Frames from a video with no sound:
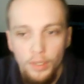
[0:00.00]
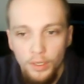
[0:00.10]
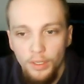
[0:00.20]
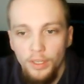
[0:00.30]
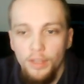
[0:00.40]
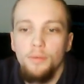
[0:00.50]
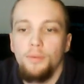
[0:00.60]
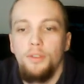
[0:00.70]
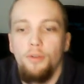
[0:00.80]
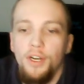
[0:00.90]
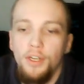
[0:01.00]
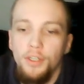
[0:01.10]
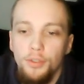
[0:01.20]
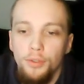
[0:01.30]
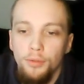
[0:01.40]
Yeah, this was a great
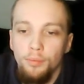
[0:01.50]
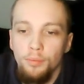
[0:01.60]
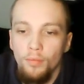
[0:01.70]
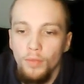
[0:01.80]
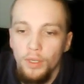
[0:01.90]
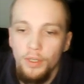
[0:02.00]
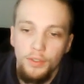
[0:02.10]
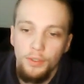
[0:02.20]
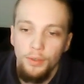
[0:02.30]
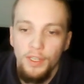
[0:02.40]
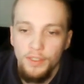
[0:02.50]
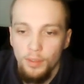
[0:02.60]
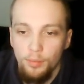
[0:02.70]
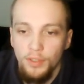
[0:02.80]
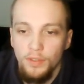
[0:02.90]
idea to do. So next
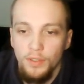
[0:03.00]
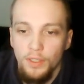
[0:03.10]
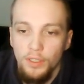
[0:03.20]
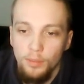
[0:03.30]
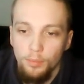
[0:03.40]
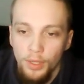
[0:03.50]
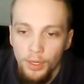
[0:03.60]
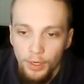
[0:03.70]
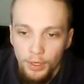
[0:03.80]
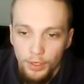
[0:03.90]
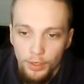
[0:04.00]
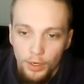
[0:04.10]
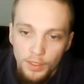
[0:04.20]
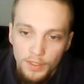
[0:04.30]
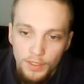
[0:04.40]
up is gods and